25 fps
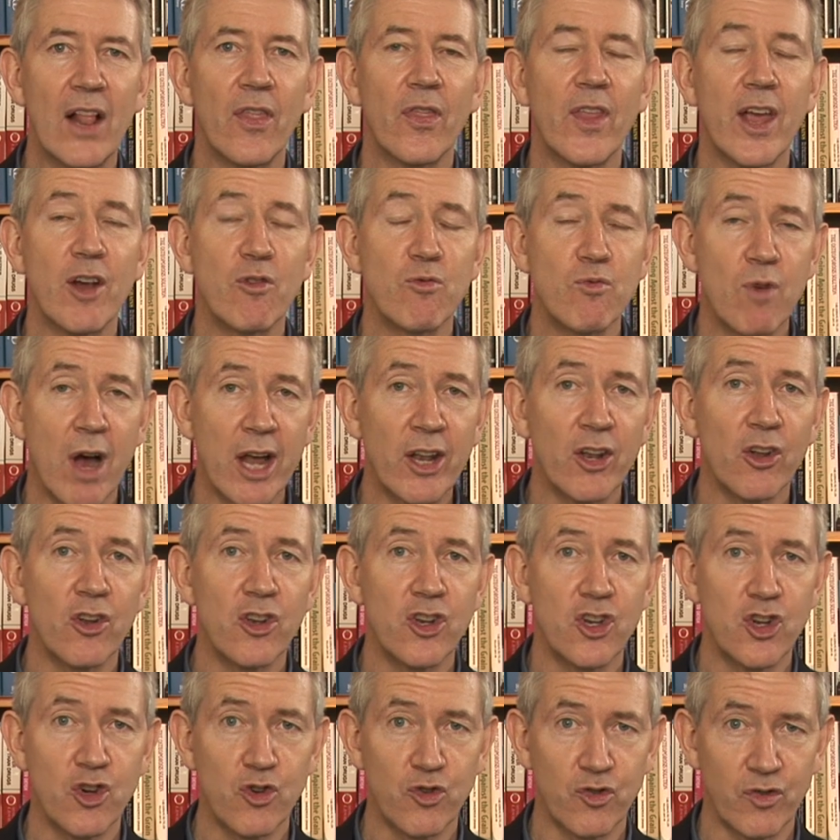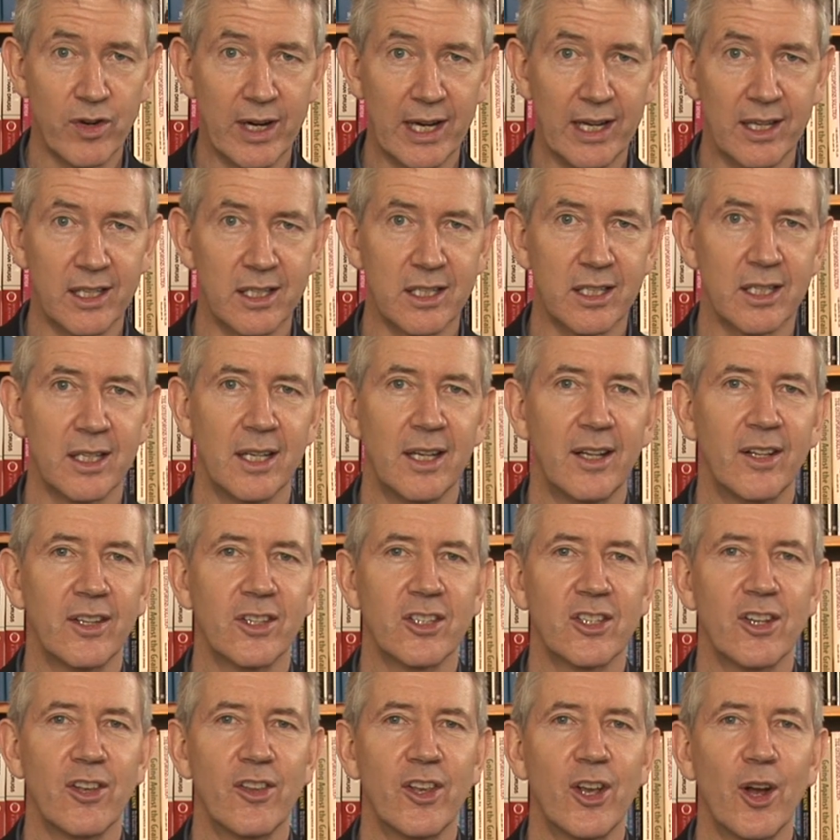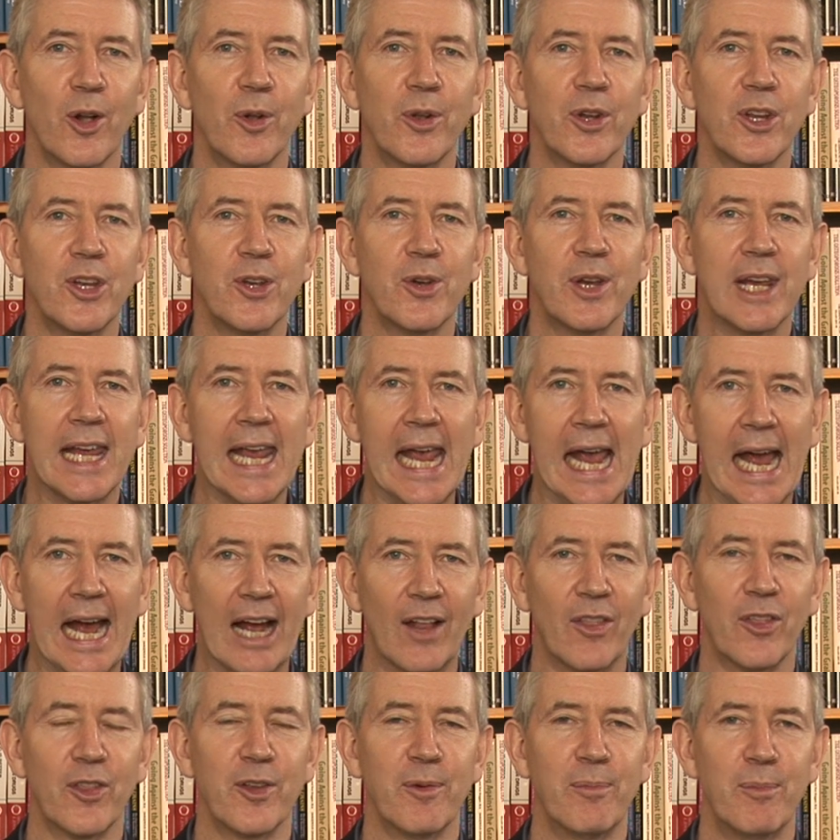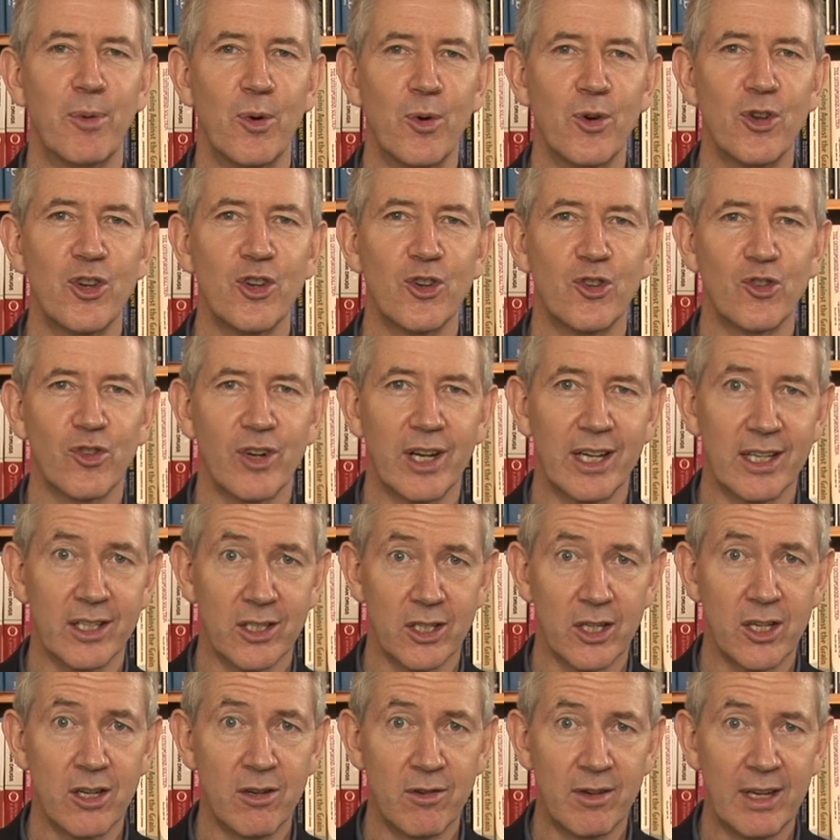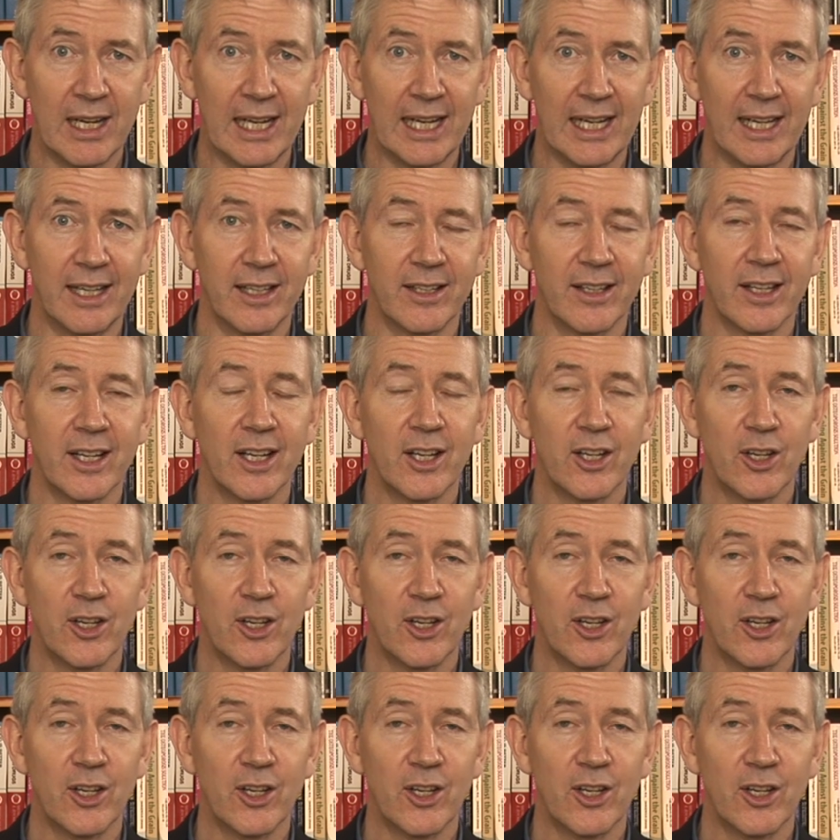They run on nutrients, so the older you get, the more nutrients you need.